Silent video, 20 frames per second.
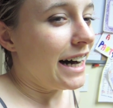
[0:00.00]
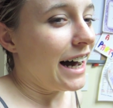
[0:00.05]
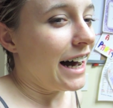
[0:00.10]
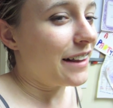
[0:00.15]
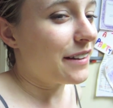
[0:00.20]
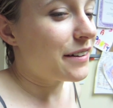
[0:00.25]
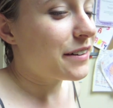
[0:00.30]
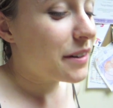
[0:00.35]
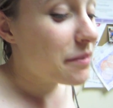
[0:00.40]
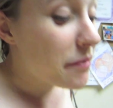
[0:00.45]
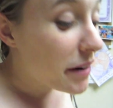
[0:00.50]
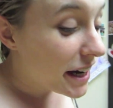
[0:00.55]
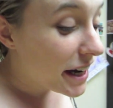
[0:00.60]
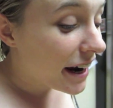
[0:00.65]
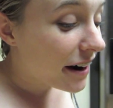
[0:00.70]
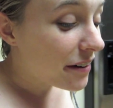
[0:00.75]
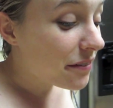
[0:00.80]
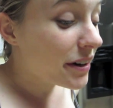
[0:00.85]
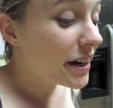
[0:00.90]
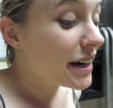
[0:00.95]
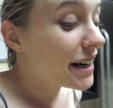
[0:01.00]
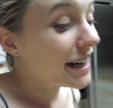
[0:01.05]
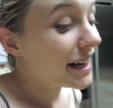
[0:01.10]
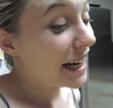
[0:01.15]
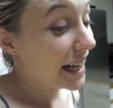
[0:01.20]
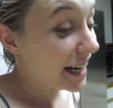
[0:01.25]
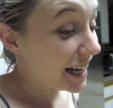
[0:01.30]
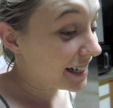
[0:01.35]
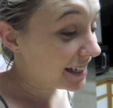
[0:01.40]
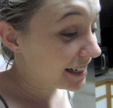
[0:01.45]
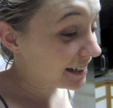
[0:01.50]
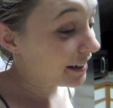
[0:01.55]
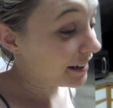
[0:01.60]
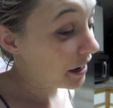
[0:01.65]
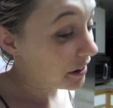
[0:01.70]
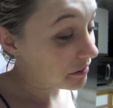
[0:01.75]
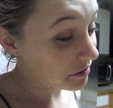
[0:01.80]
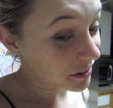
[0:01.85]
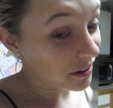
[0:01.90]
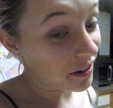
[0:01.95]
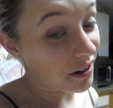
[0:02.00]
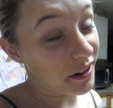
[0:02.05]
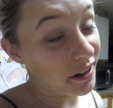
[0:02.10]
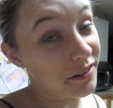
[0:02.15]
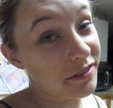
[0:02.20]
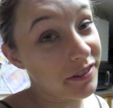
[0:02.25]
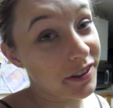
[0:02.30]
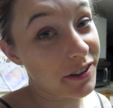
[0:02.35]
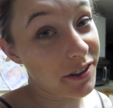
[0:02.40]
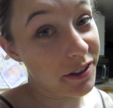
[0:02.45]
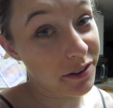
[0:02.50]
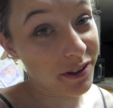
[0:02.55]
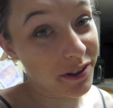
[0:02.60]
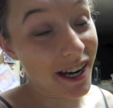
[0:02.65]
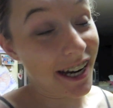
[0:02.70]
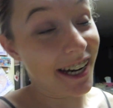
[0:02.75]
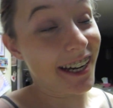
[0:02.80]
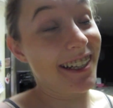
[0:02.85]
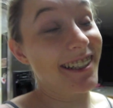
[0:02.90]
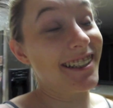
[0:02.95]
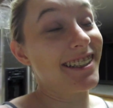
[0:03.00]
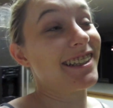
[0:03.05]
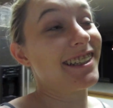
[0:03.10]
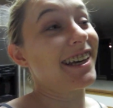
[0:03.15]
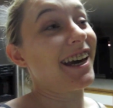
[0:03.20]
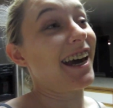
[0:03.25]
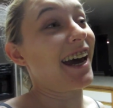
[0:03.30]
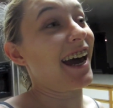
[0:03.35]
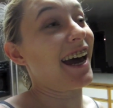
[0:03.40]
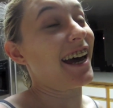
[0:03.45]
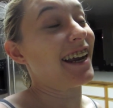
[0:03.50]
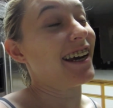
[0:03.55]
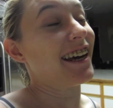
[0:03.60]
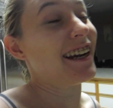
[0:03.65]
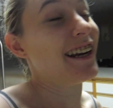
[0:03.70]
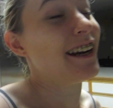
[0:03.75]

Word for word: I looked at my camera and I did not vlog for two days and I